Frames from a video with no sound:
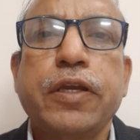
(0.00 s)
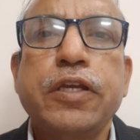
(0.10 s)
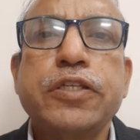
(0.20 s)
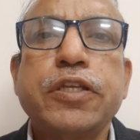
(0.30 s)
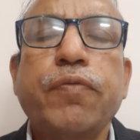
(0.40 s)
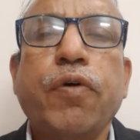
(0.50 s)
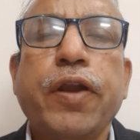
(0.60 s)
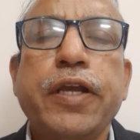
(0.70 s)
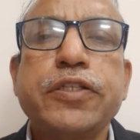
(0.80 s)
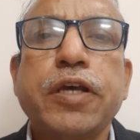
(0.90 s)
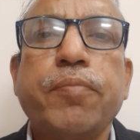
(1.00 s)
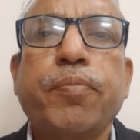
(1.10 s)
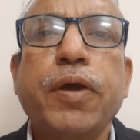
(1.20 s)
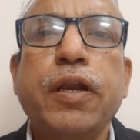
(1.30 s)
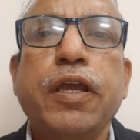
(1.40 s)
Say, for
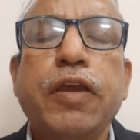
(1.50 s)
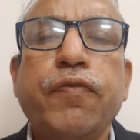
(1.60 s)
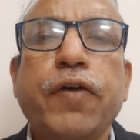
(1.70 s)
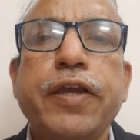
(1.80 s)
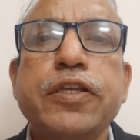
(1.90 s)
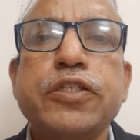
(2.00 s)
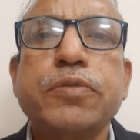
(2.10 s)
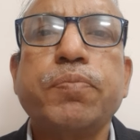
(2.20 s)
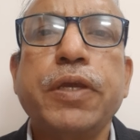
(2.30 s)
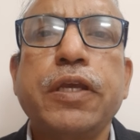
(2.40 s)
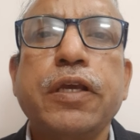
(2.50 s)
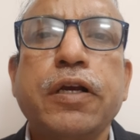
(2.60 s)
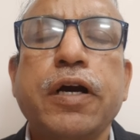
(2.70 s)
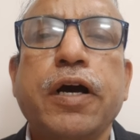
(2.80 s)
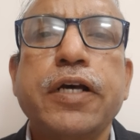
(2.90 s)
example, if I speak
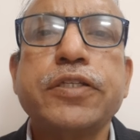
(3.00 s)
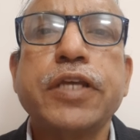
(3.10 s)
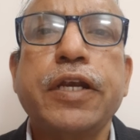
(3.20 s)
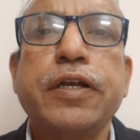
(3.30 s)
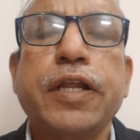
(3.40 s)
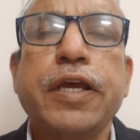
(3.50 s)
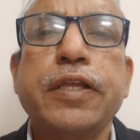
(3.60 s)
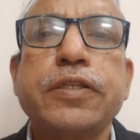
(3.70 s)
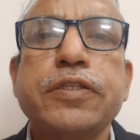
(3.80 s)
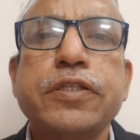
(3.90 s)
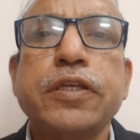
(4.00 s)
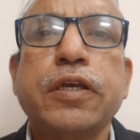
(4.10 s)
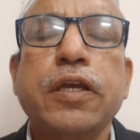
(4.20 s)
a sentence,